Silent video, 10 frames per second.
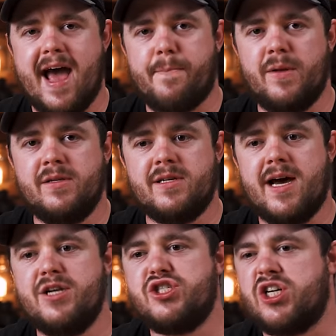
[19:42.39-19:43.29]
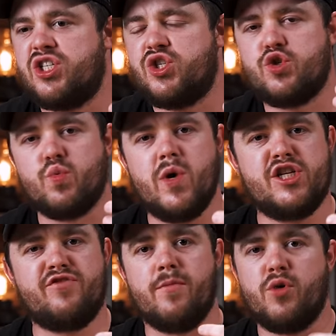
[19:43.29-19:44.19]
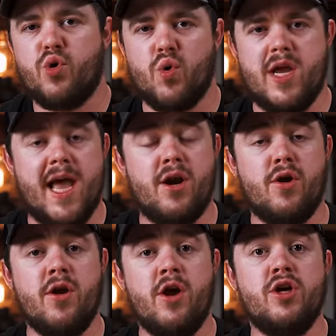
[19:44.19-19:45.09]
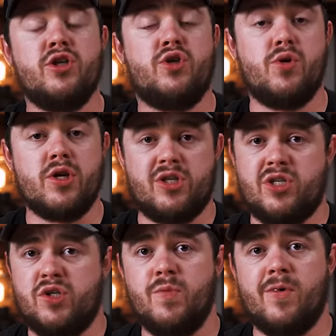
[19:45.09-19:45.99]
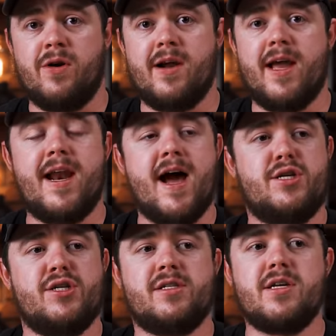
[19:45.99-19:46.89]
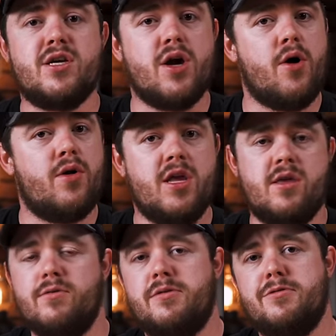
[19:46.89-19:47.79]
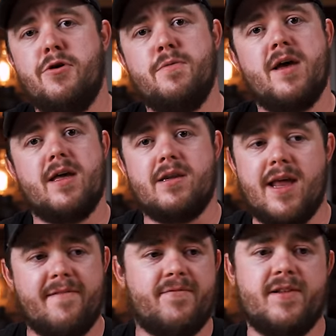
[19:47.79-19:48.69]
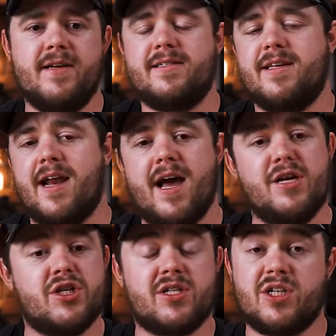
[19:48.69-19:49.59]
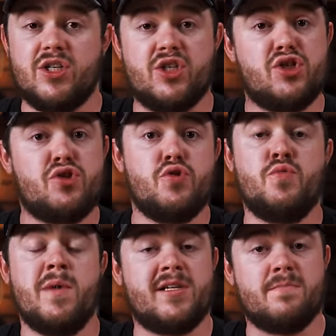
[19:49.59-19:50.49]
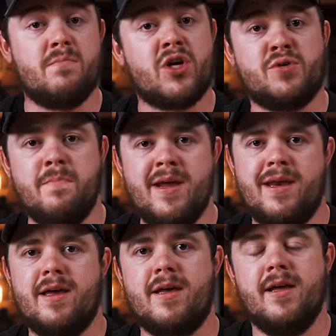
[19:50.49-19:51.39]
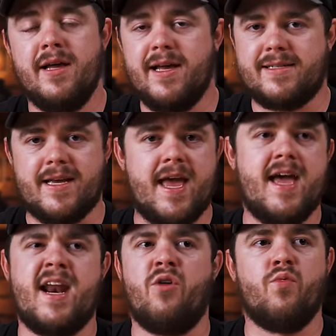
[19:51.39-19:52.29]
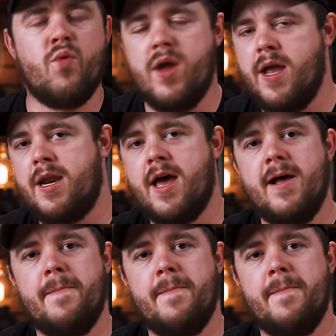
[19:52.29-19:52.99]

happens, I just switch from creator to consumer and I just go to YouTube and Netflix and I just consume as much media as I can. I read